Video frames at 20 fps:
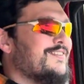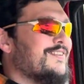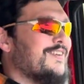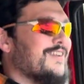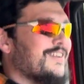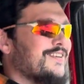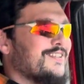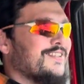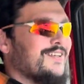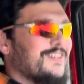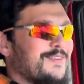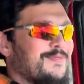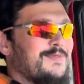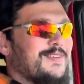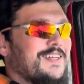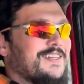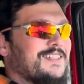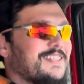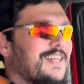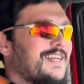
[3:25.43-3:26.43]
a little
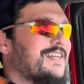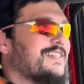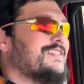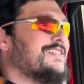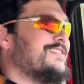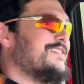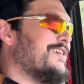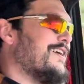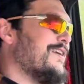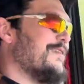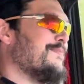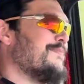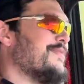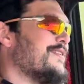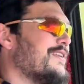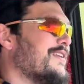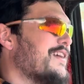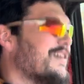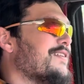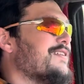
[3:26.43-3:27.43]
bit to get it to dump,
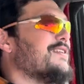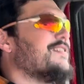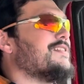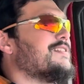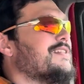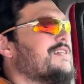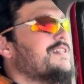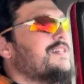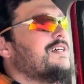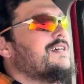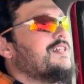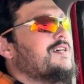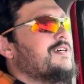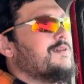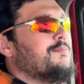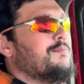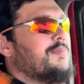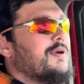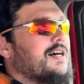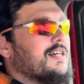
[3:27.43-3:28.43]
and now there's
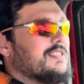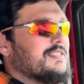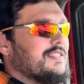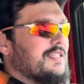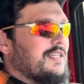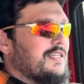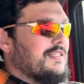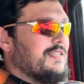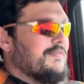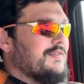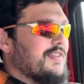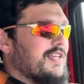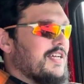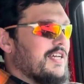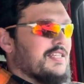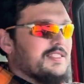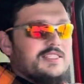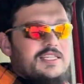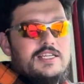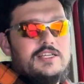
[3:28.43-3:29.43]
bugs in it and everything else.